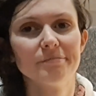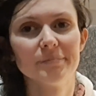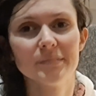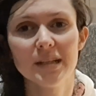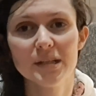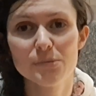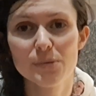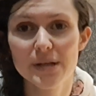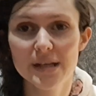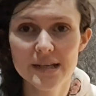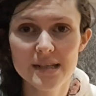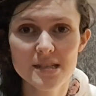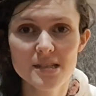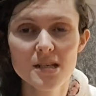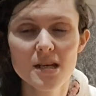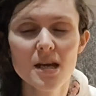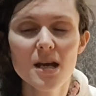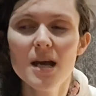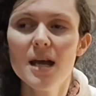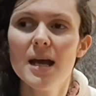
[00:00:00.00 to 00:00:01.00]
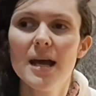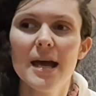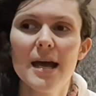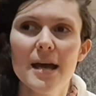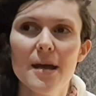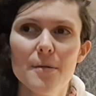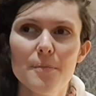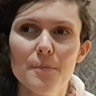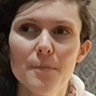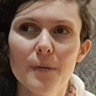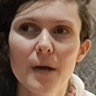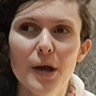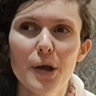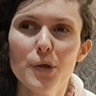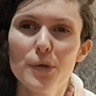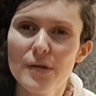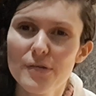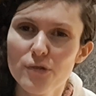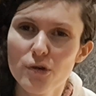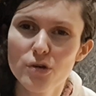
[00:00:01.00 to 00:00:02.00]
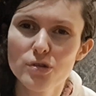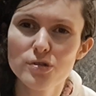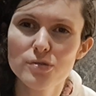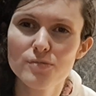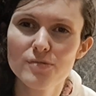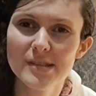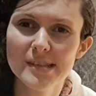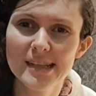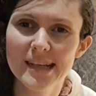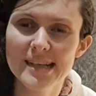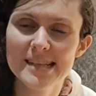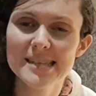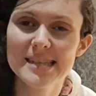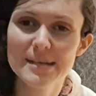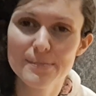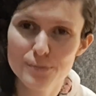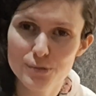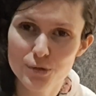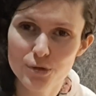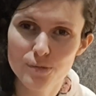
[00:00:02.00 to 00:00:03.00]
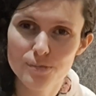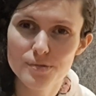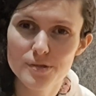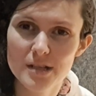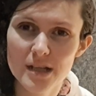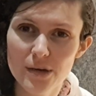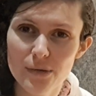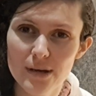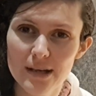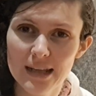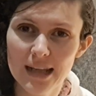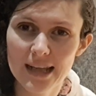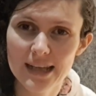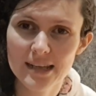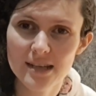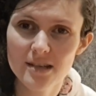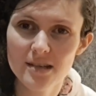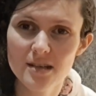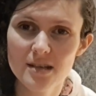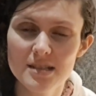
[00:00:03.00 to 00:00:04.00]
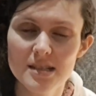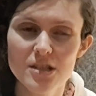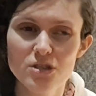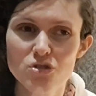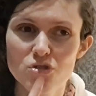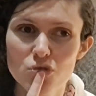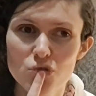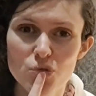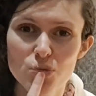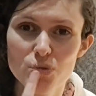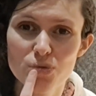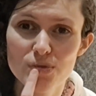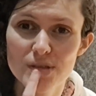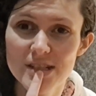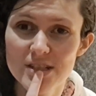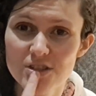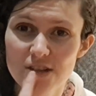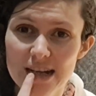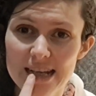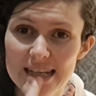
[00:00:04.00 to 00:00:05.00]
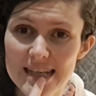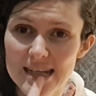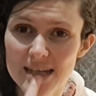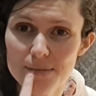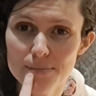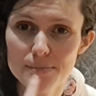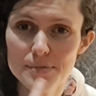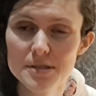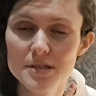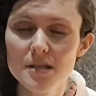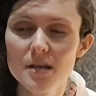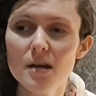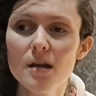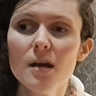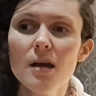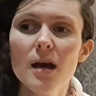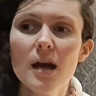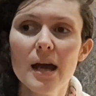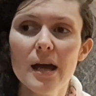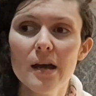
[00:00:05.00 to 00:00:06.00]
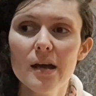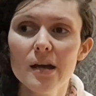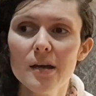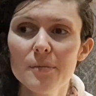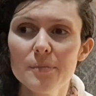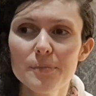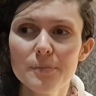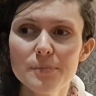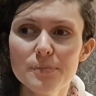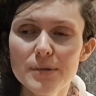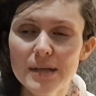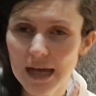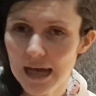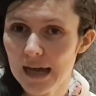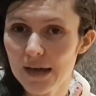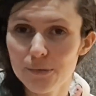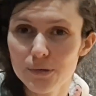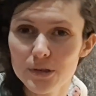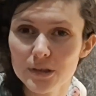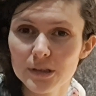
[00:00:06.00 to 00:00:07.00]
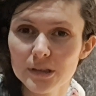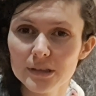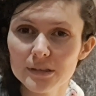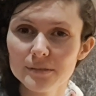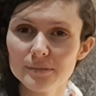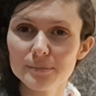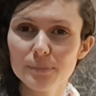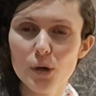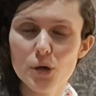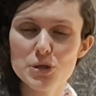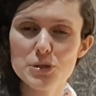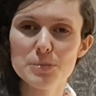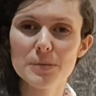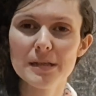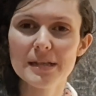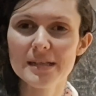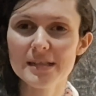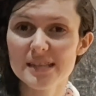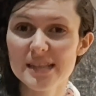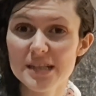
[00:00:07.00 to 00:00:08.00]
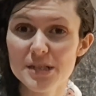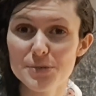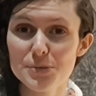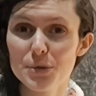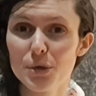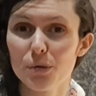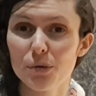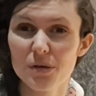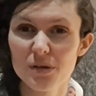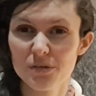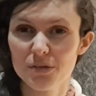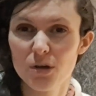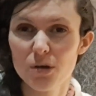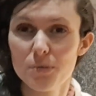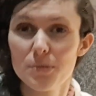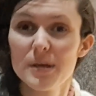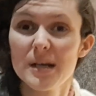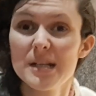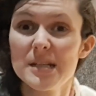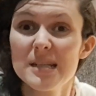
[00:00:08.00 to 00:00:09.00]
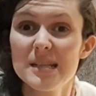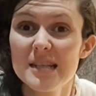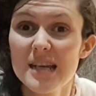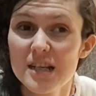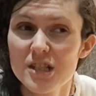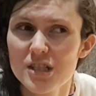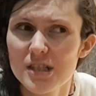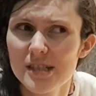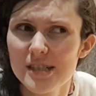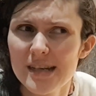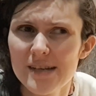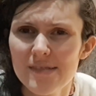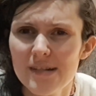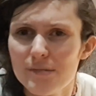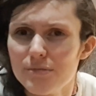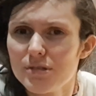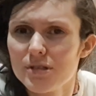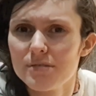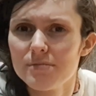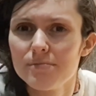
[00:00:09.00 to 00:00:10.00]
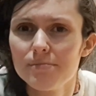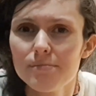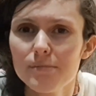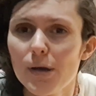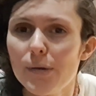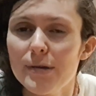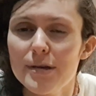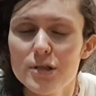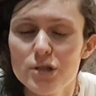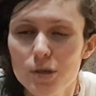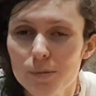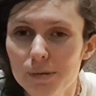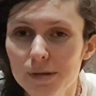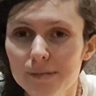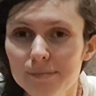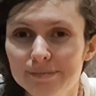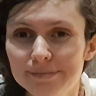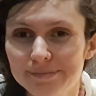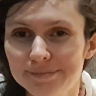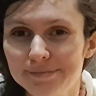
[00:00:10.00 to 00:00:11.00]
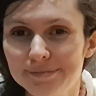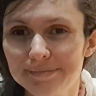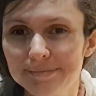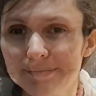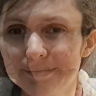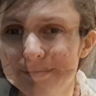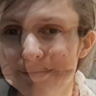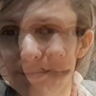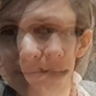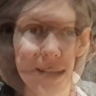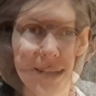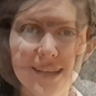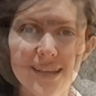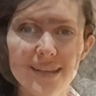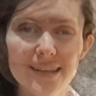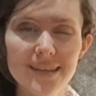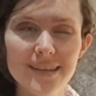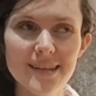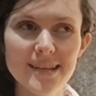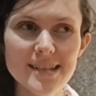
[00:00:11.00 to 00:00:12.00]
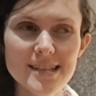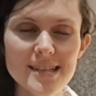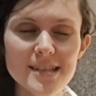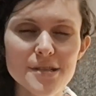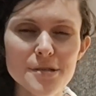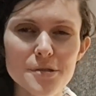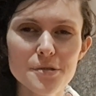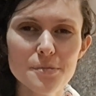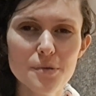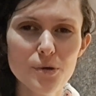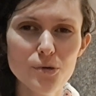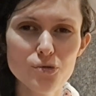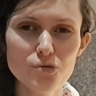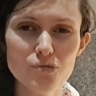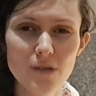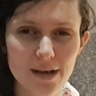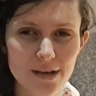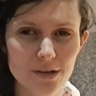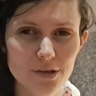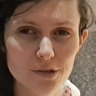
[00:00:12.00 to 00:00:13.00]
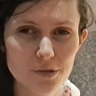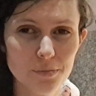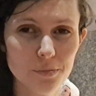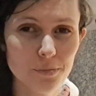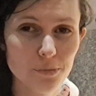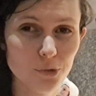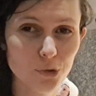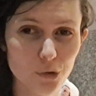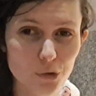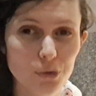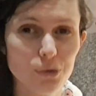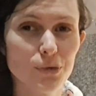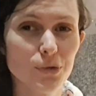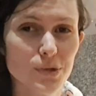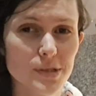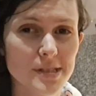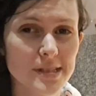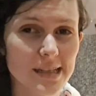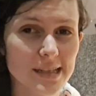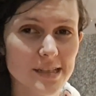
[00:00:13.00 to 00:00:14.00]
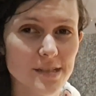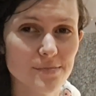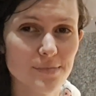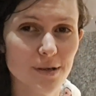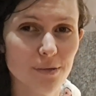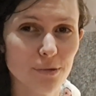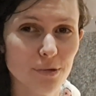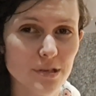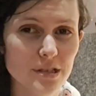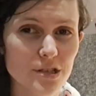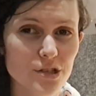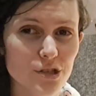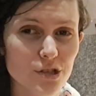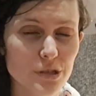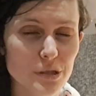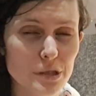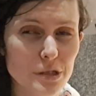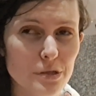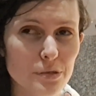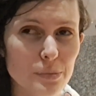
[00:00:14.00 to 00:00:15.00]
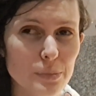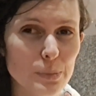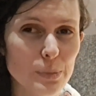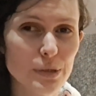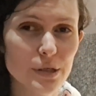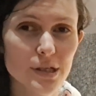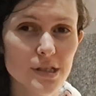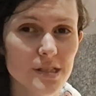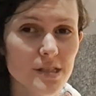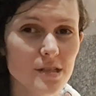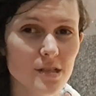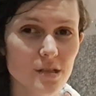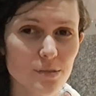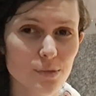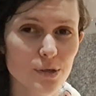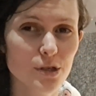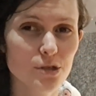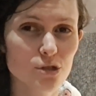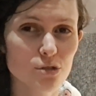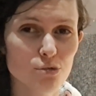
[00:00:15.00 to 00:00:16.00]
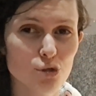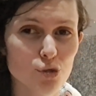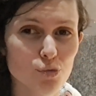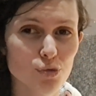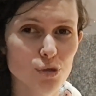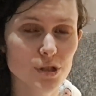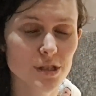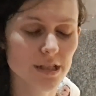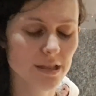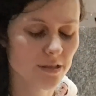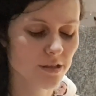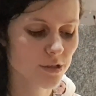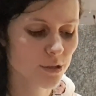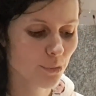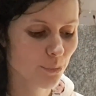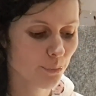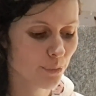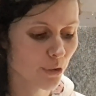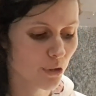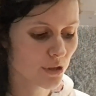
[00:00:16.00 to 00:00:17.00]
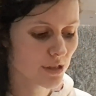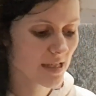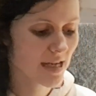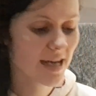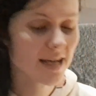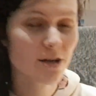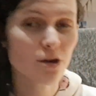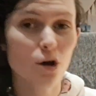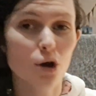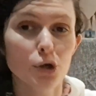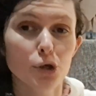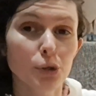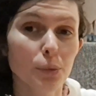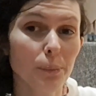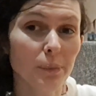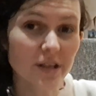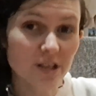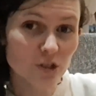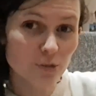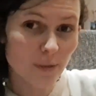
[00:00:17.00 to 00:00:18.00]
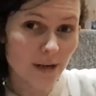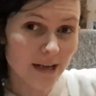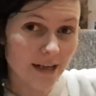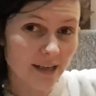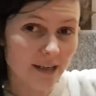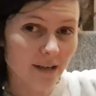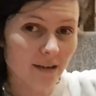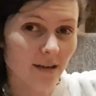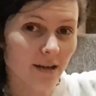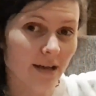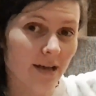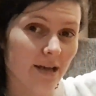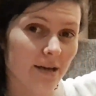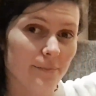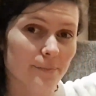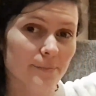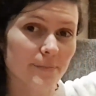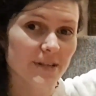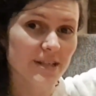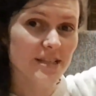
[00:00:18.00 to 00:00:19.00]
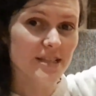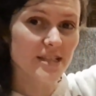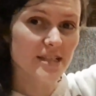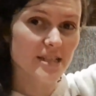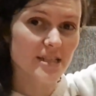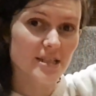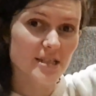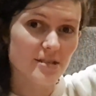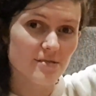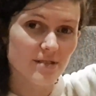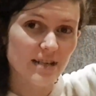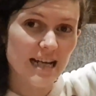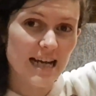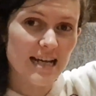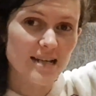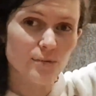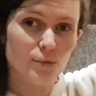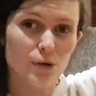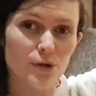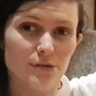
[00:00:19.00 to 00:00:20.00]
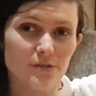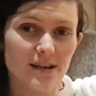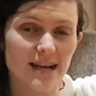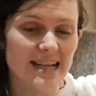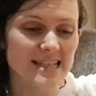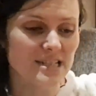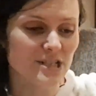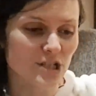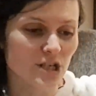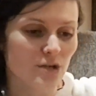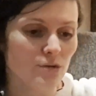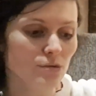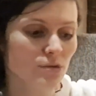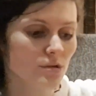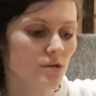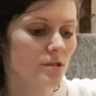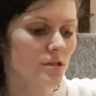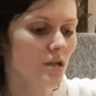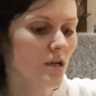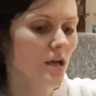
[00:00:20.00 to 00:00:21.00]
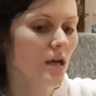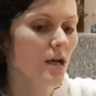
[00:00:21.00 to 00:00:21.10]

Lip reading: that's what it is. I know they've got some really nice lip scrubs I quite like because I struggle with really dry lips. But yeah, I will possibly take you along on a vlog when I actually get around to going shopping. This is the most random non-horsey item that I wanted to show you because it's going to make so much more sense. But I got a new beach bag. This is the one of the regatta totes.